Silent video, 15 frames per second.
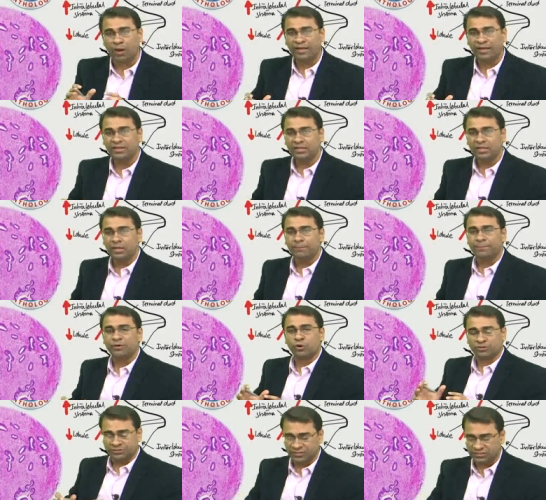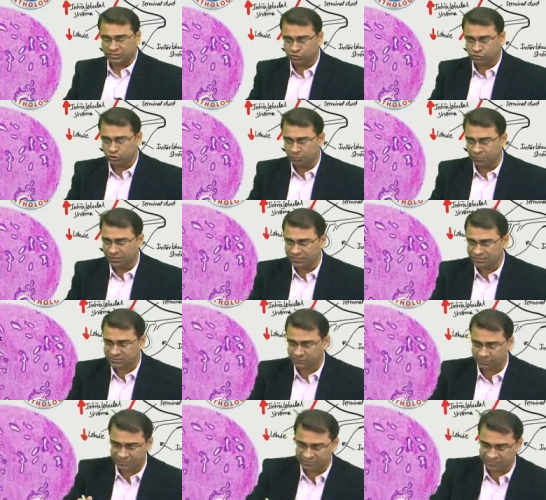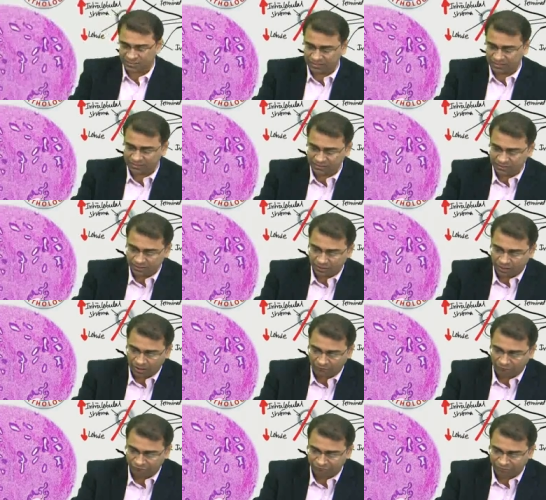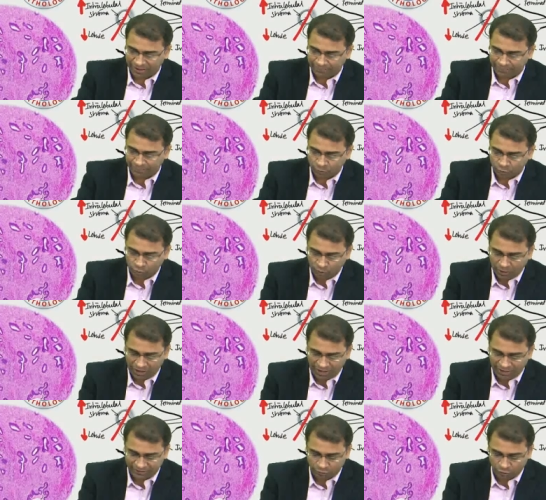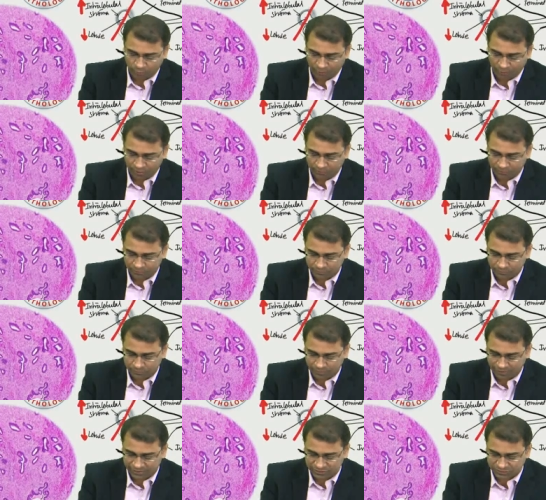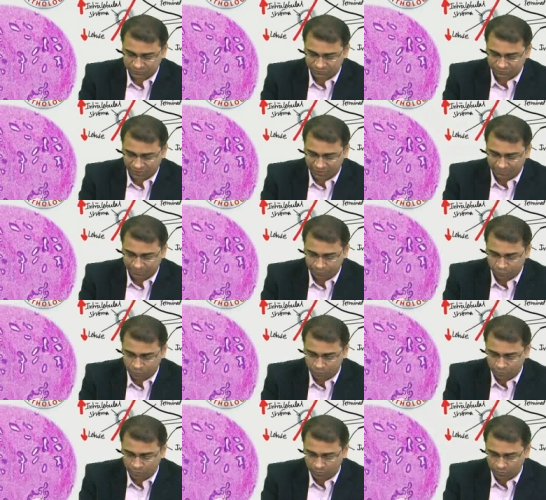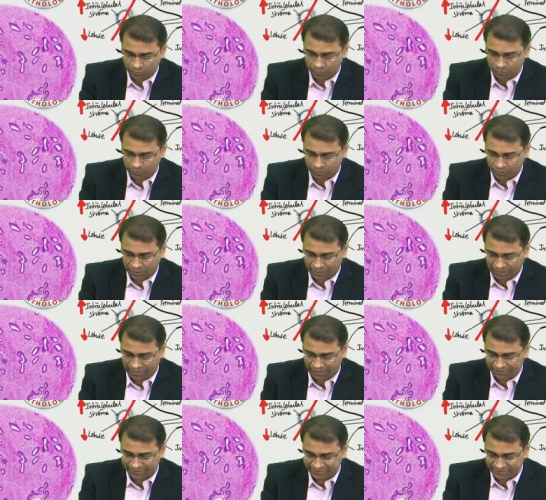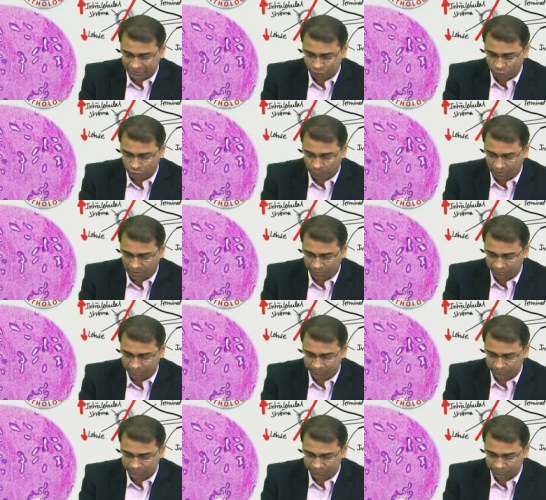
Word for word: Why? Because this tumor is basically a fibroadenoma. It is fibroadenoma.